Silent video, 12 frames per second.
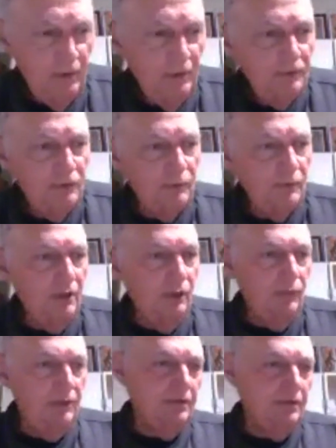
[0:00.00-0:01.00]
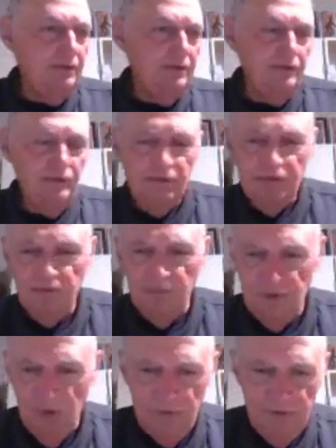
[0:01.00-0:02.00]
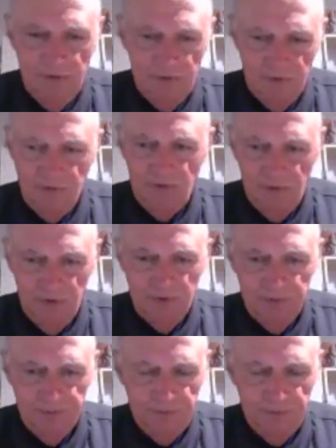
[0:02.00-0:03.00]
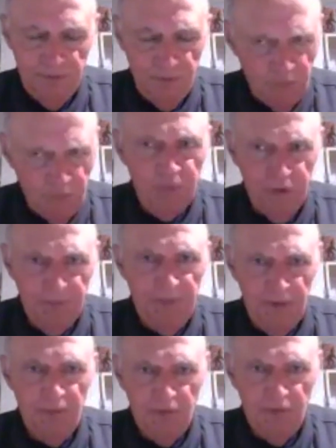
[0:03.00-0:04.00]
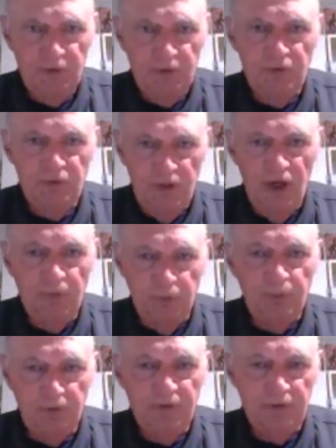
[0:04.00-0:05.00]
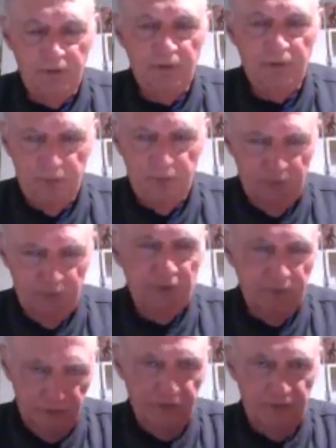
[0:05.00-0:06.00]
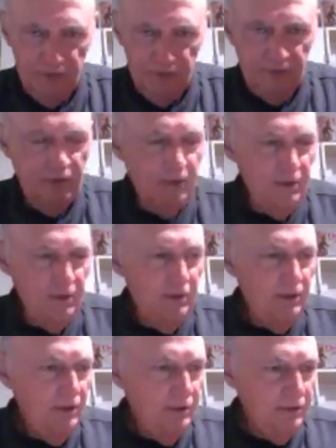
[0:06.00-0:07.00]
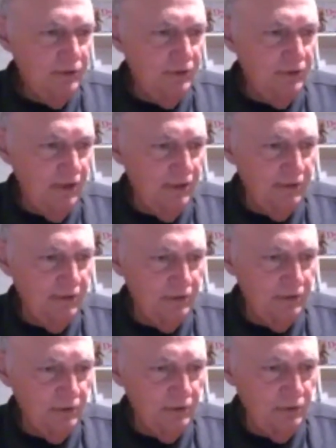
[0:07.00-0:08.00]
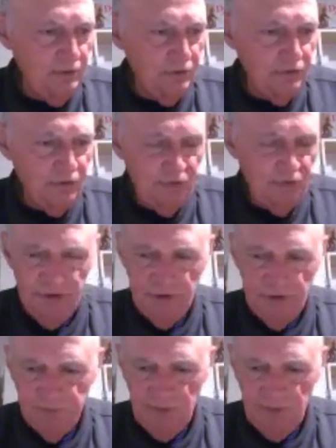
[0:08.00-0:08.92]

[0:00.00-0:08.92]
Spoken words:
So we go into this theater, and it was pretty big. It was comparable to the Stanley in Jersey City.